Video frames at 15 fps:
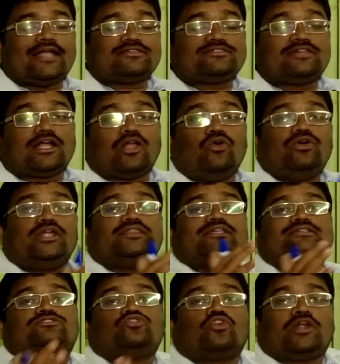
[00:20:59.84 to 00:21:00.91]
as surrounding
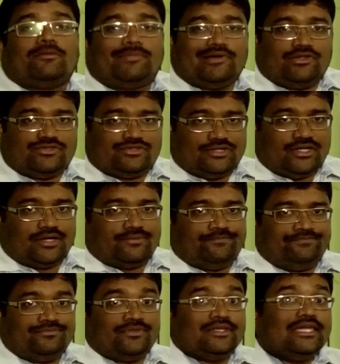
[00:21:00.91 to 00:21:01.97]
the zona pellucida.
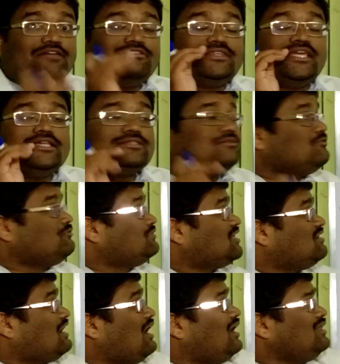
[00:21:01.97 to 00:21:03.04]
It is
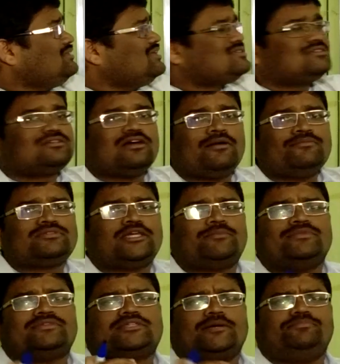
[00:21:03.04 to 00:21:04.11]
all these terms
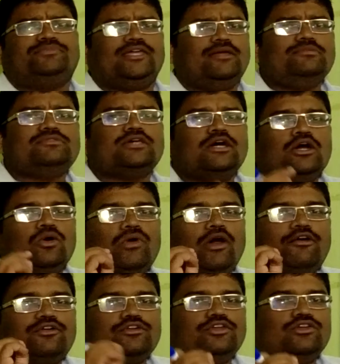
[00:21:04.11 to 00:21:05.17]
and sub-themes we
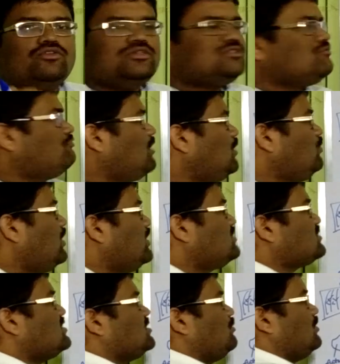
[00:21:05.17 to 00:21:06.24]
have to use when we are
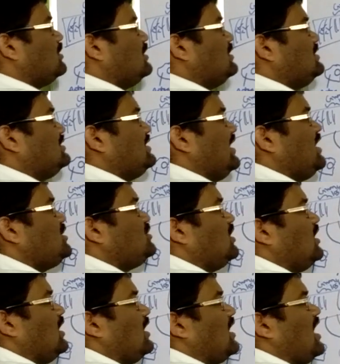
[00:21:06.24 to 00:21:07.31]
discussing about
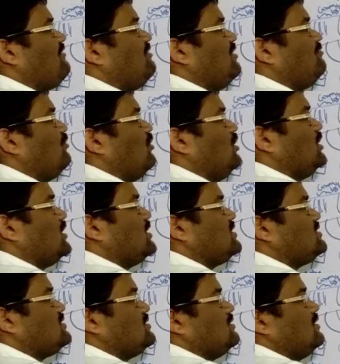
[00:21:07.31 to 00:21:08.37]
tertiary graphene
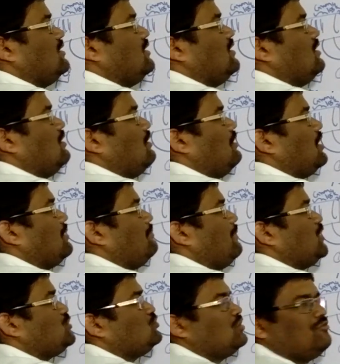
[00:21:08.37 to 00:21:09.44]
follicles or
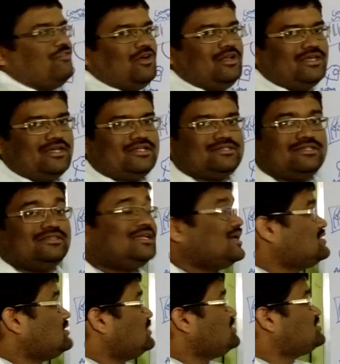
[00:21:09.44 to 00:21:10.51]
mature follicles. That
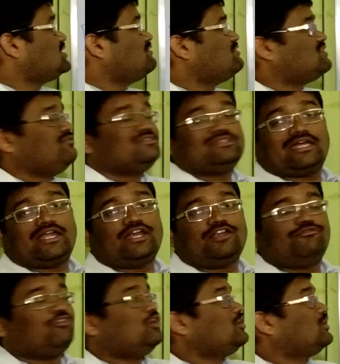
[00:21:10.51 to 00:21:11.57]
is the distinction with
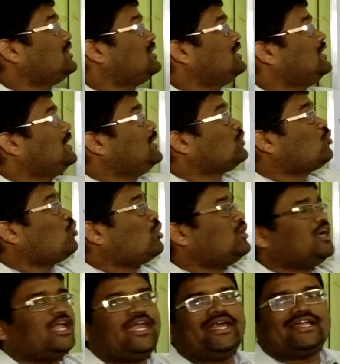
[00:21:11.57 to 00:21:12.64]
secondary follicle.
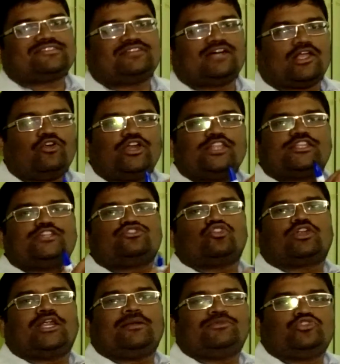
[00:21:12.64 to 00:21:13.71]
Corona radiata surrounding the
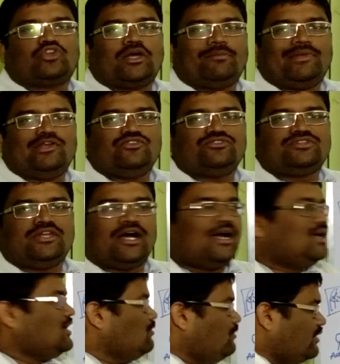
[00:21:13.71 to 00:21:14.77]
zona pellucida.
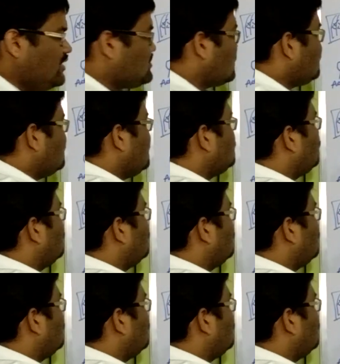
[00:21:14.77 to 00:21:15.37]
We discuss now